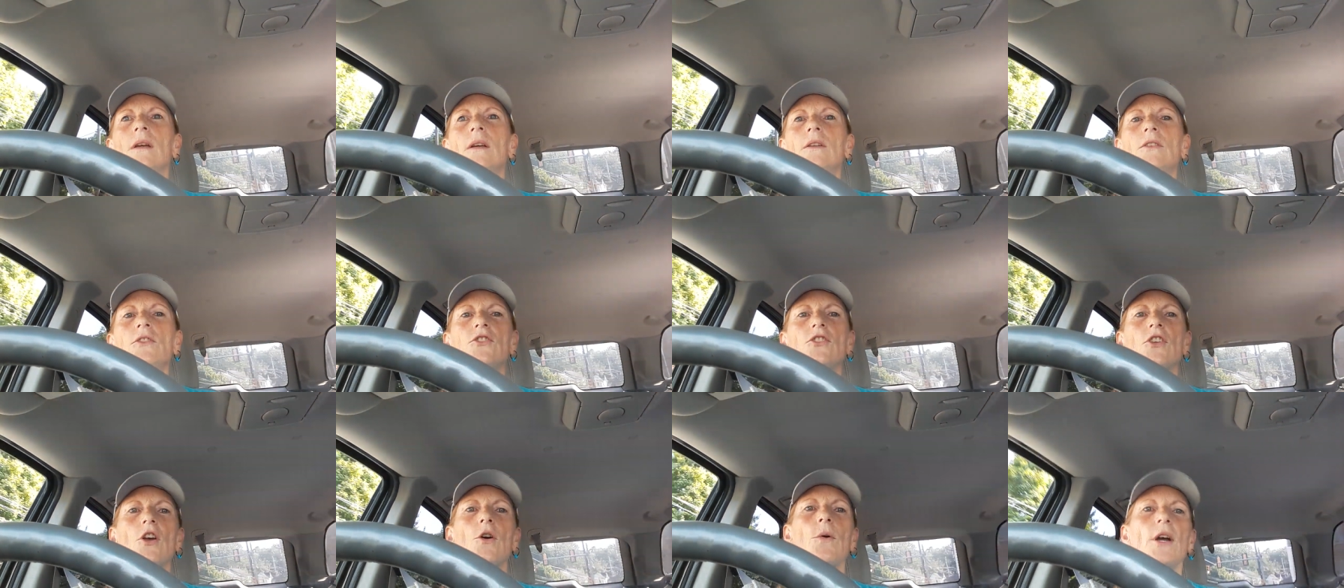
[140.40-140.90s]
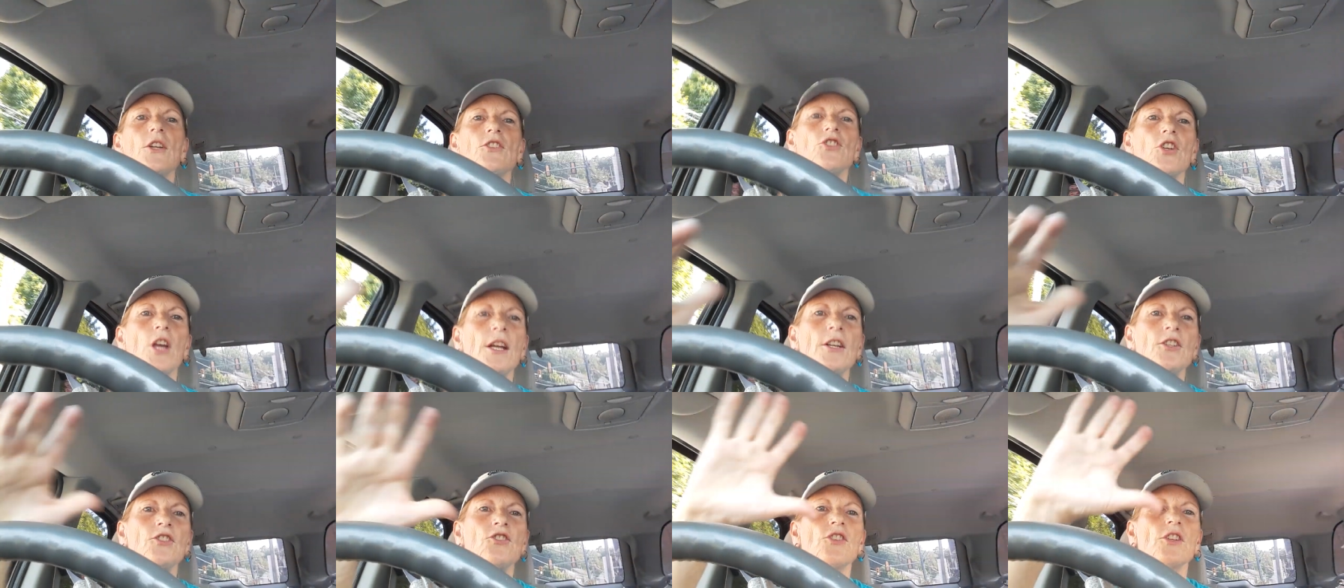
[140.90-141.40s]
so I
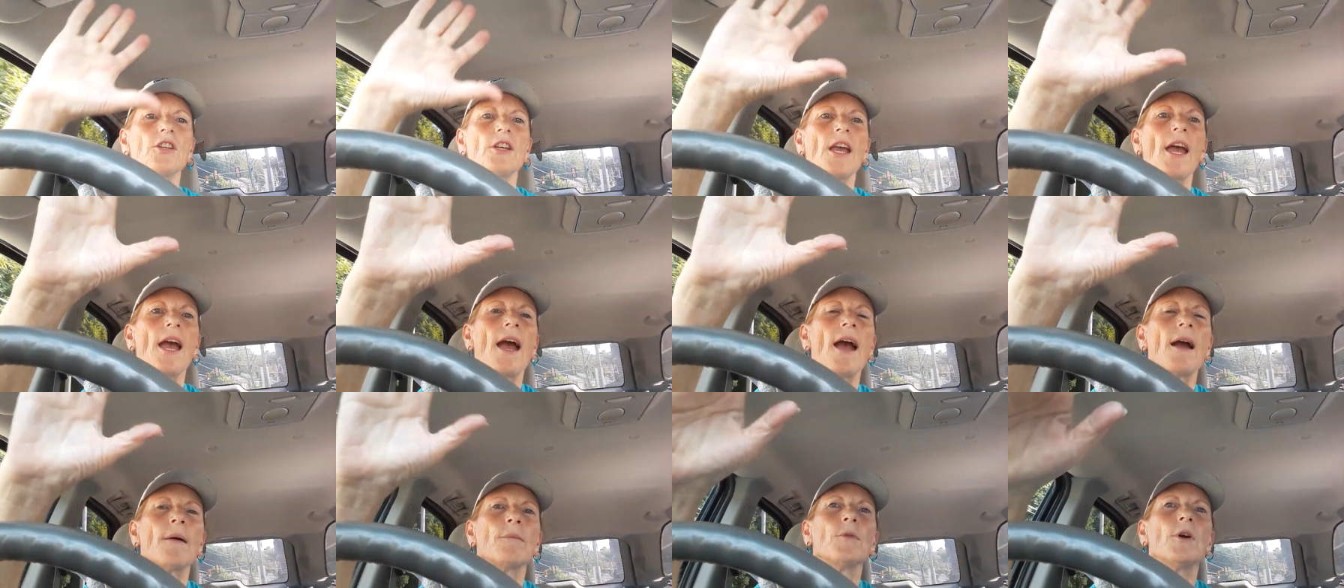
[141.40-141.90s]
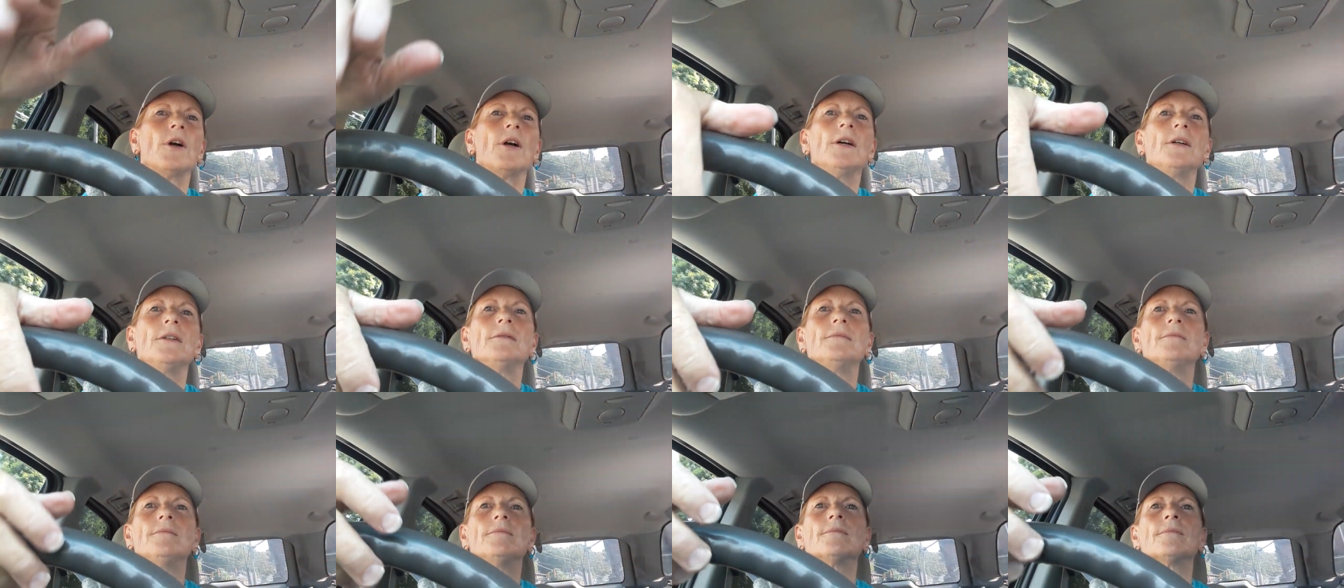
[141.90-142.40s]
changed the camera
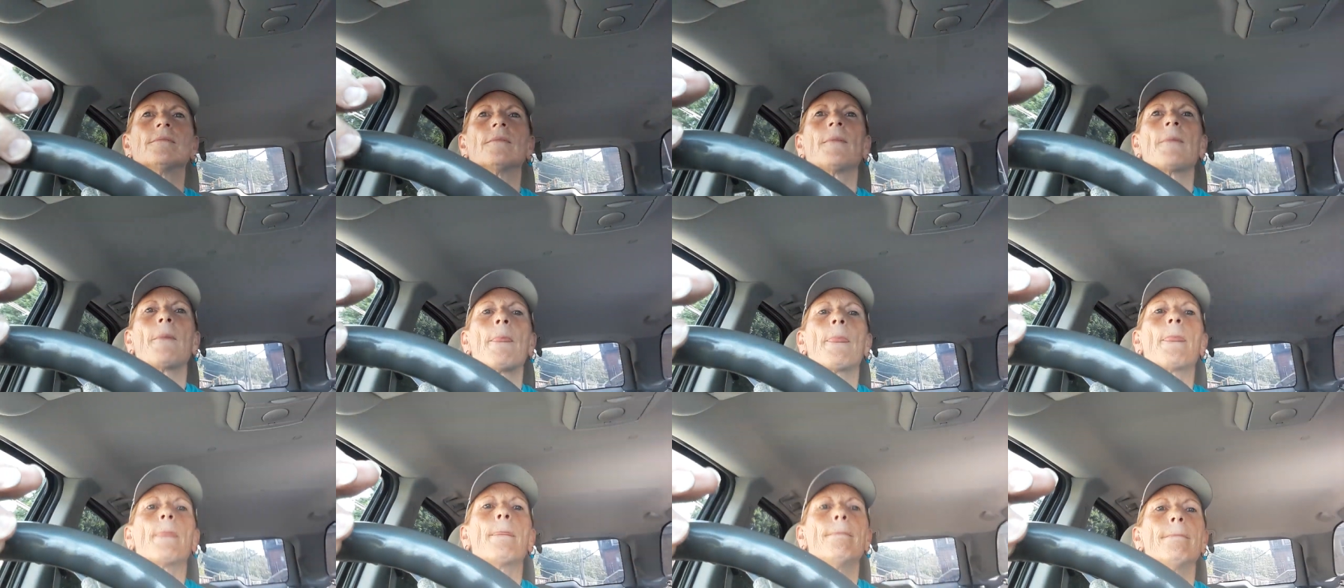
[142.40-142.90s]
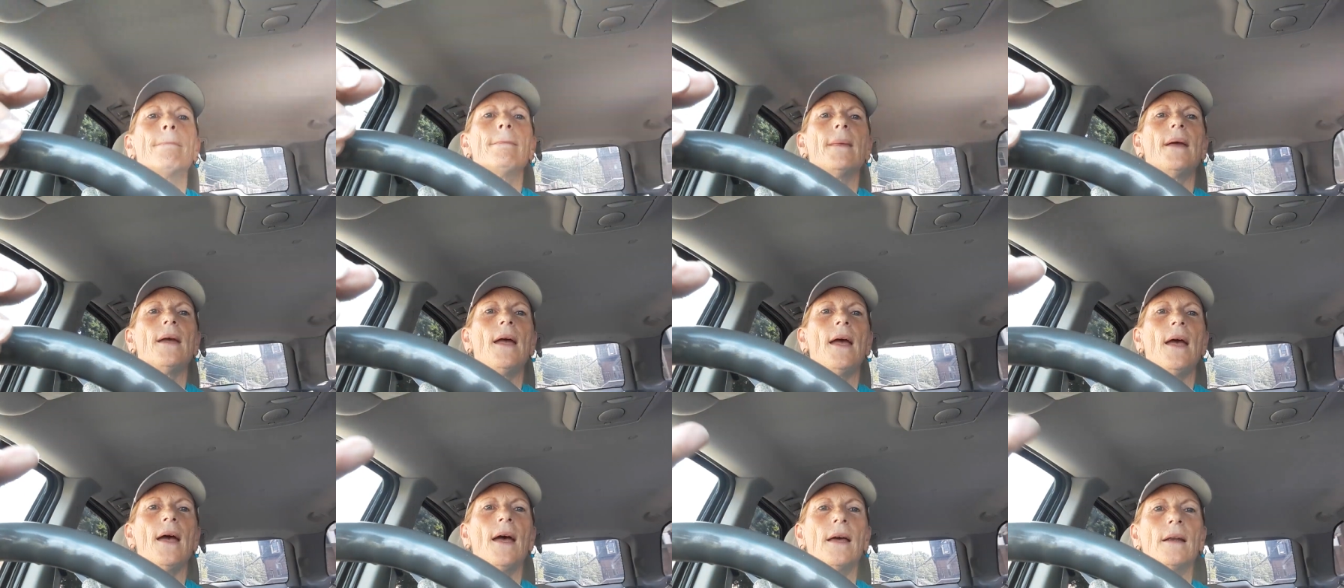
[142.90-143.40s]

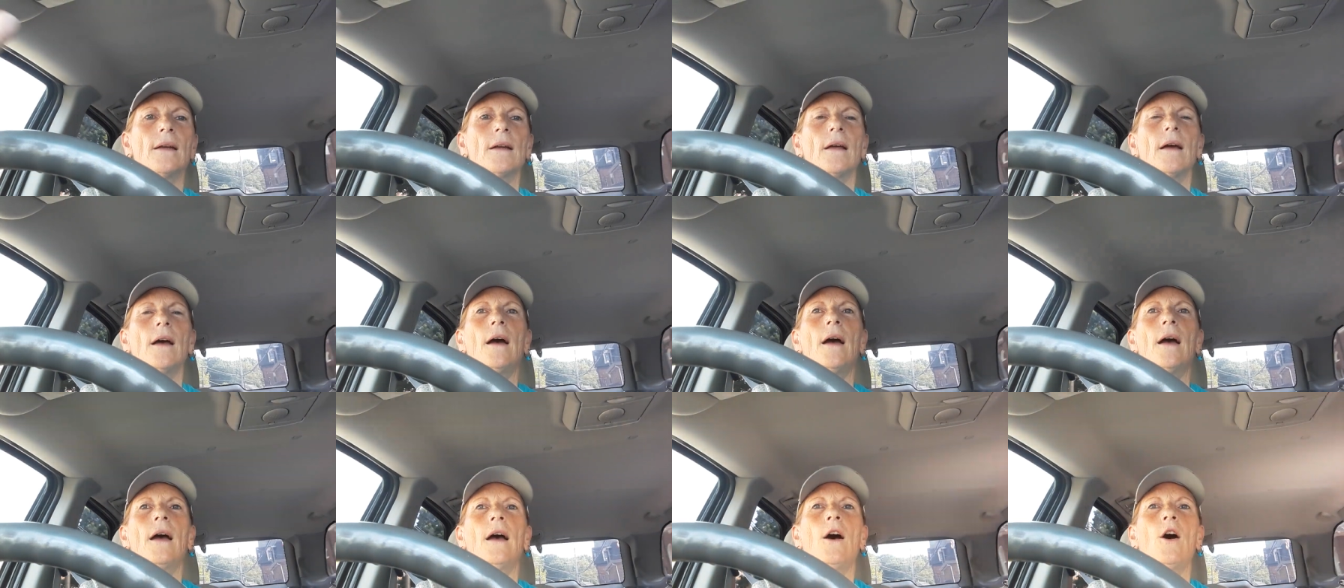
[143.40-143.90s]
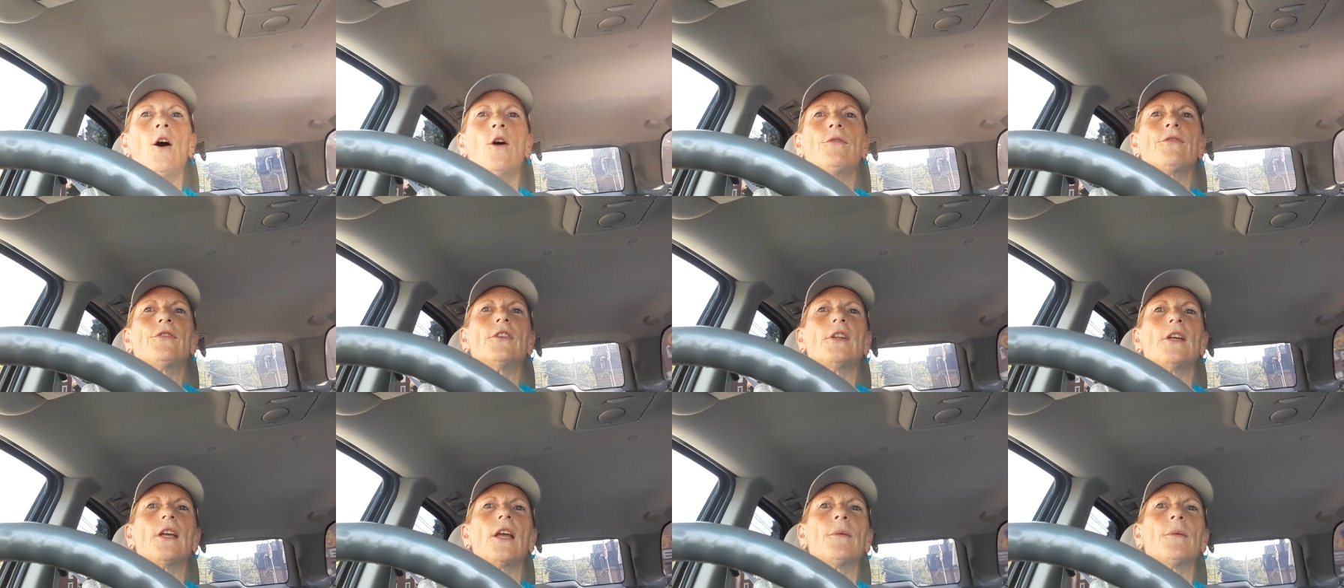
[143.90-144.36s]
and I hopefully